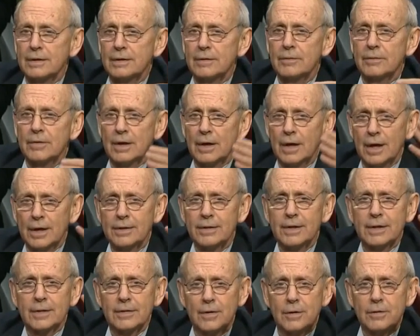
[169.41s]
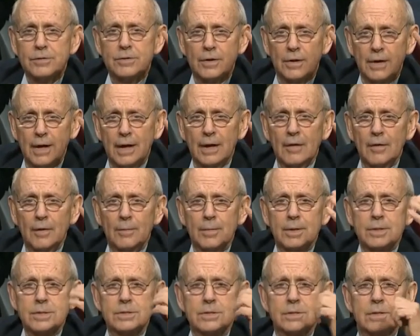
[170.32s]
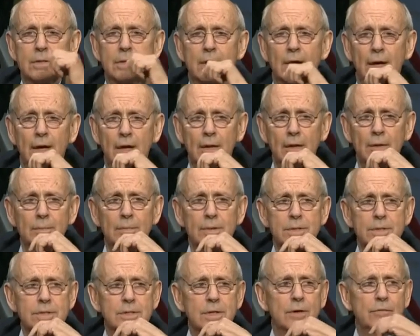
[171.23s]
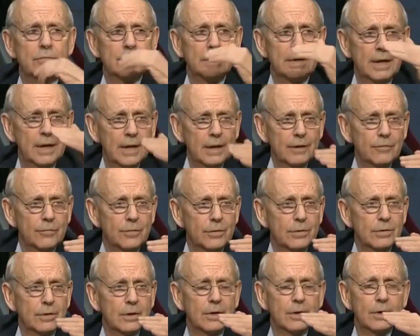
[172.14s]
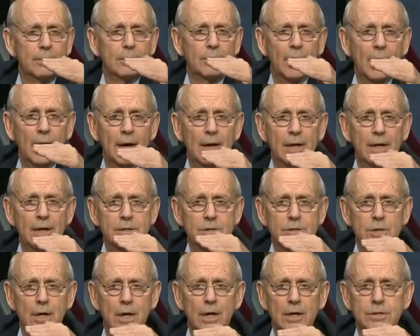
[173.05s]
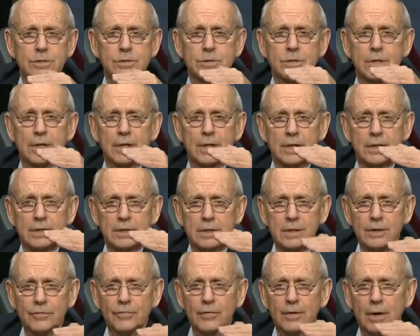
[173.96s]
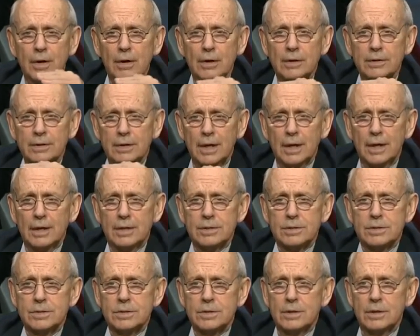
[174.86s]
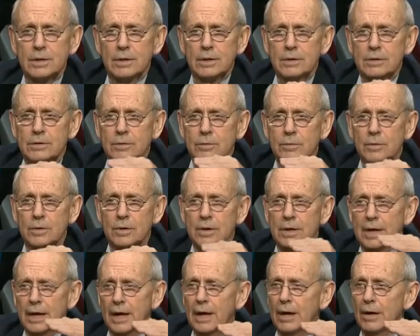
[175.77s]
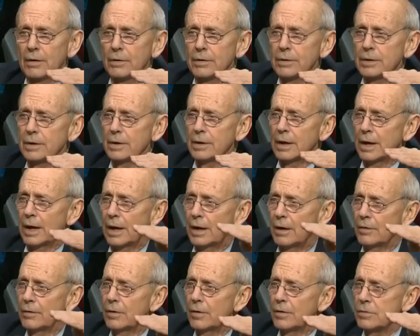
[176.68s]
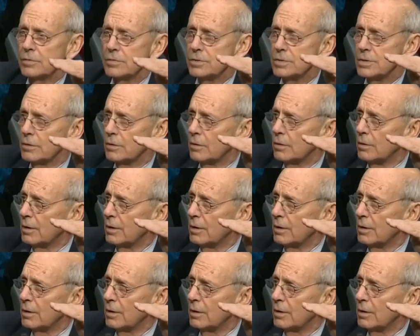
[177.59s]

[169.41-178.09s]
Well, I think those are elements of an effort by a judge in a difficult case to work out how those